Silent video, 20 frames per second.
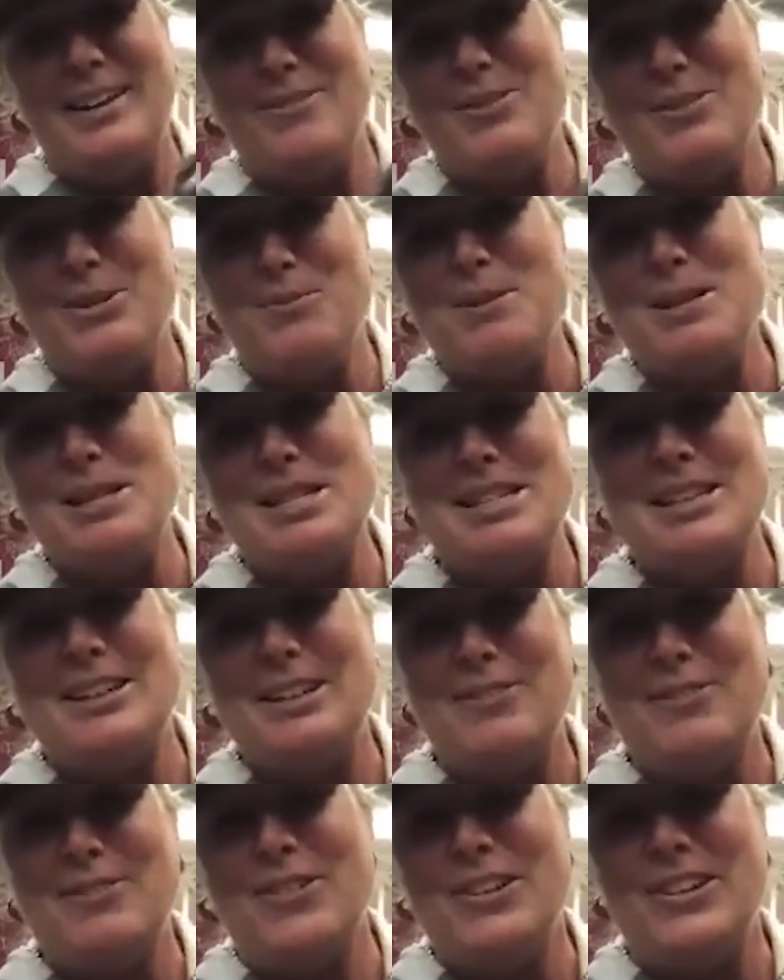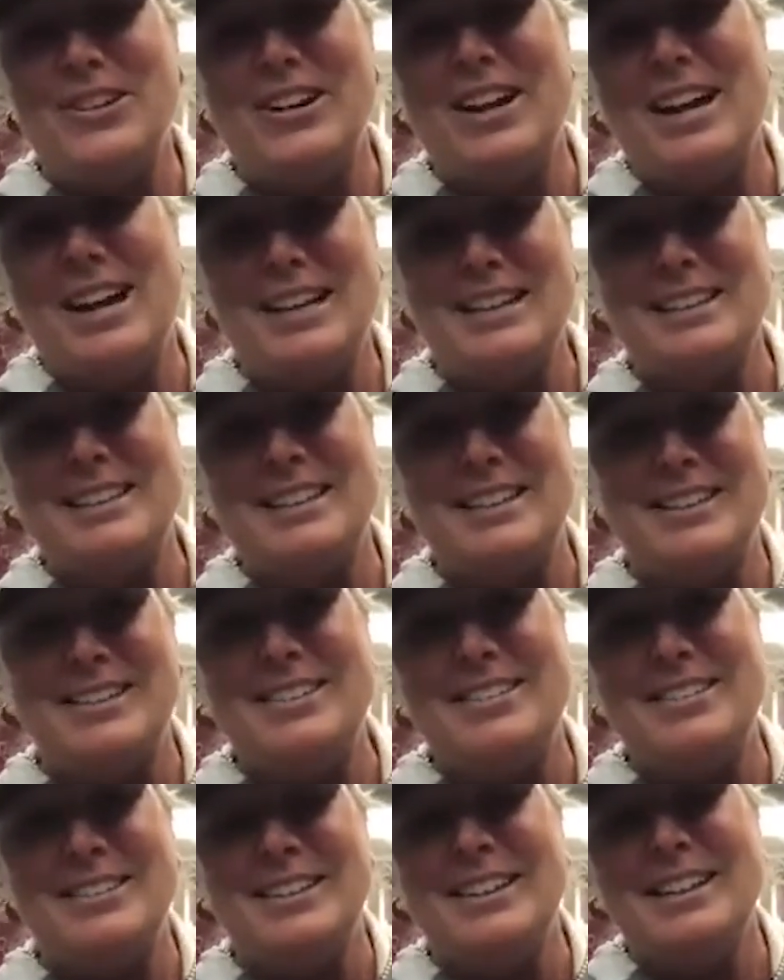them. We'll be cheering for you guys.
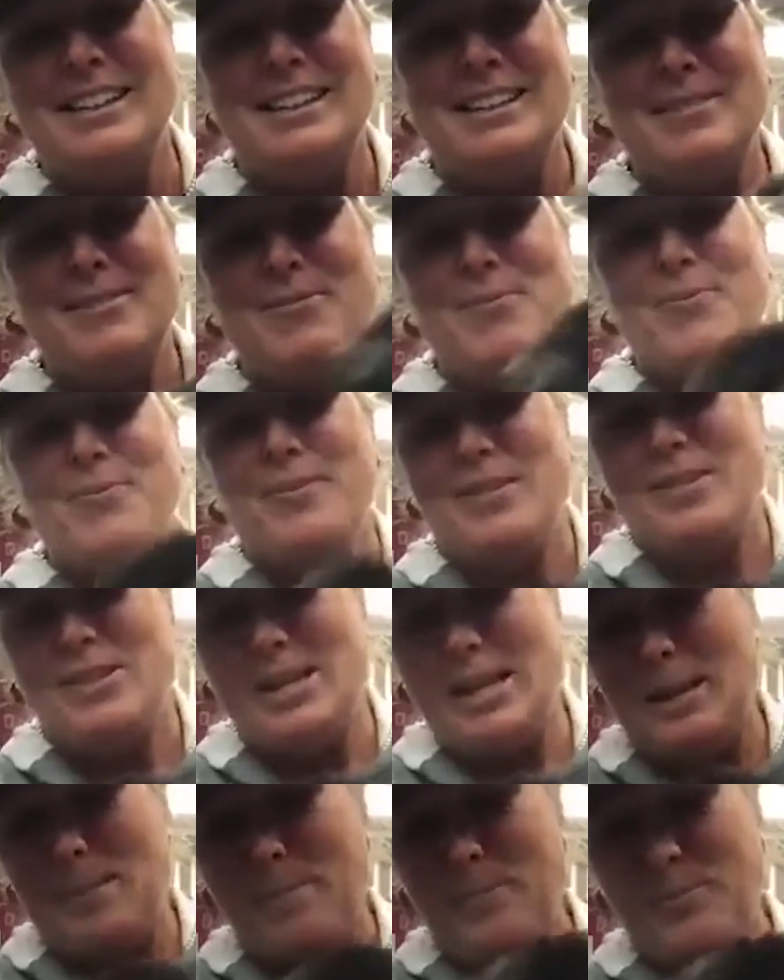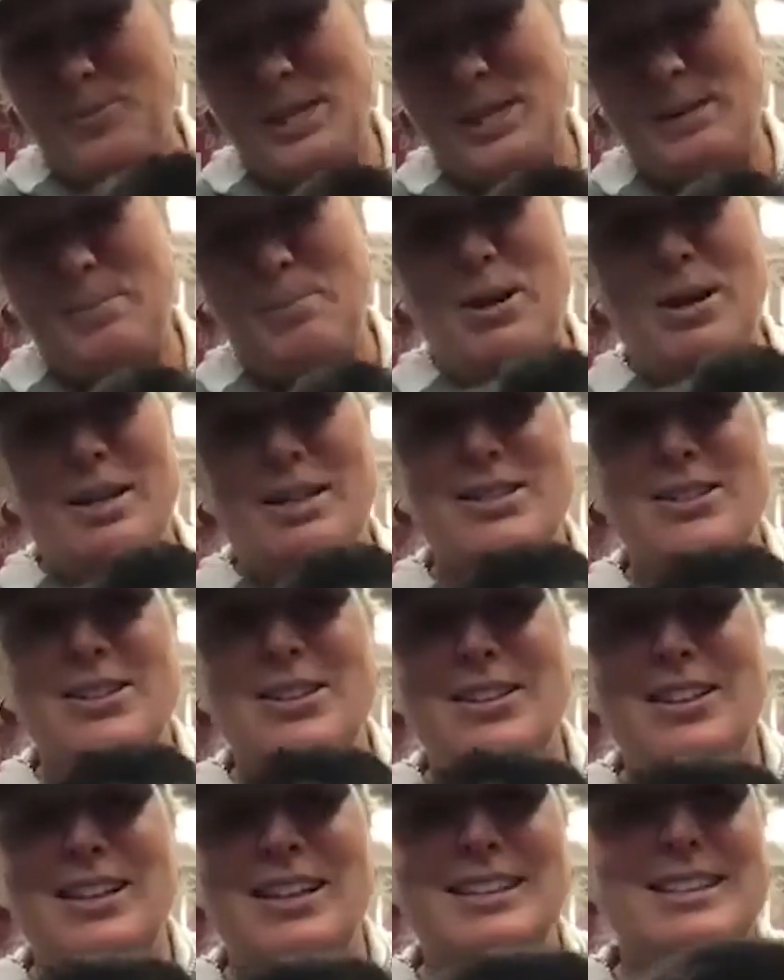So Champ brought us
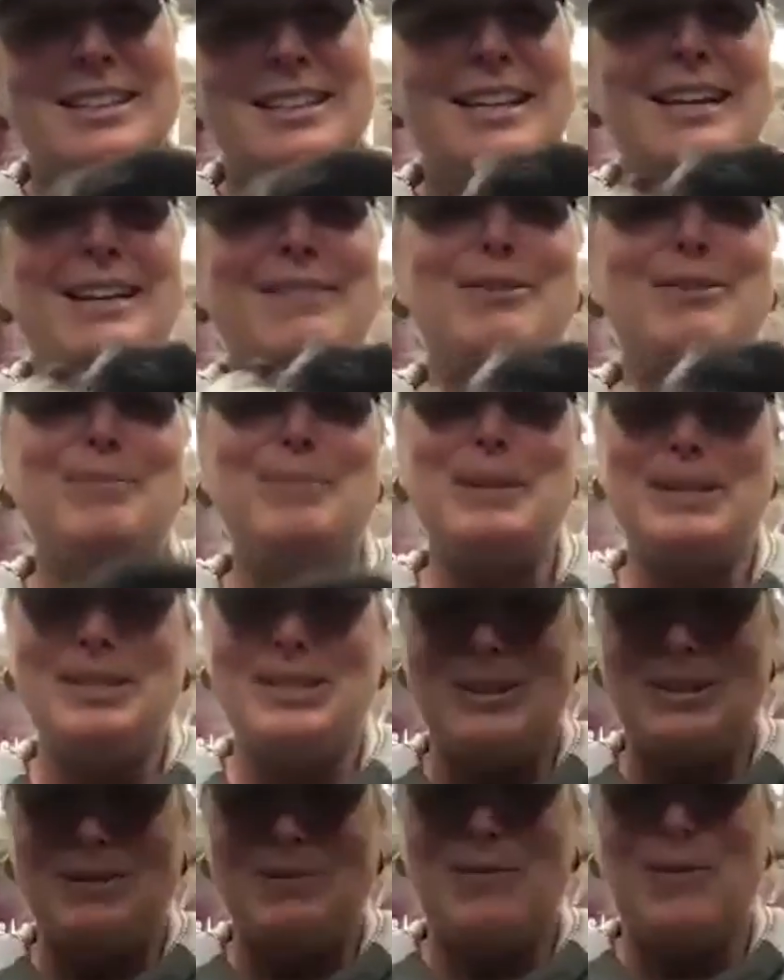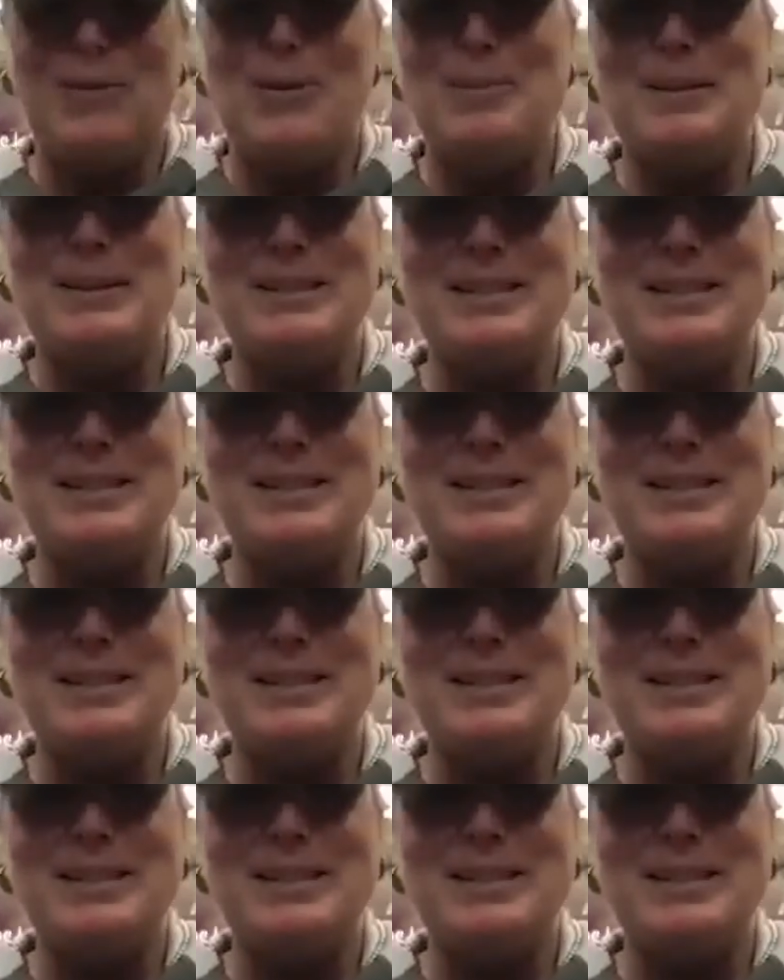good luck today. We'll be cheering for him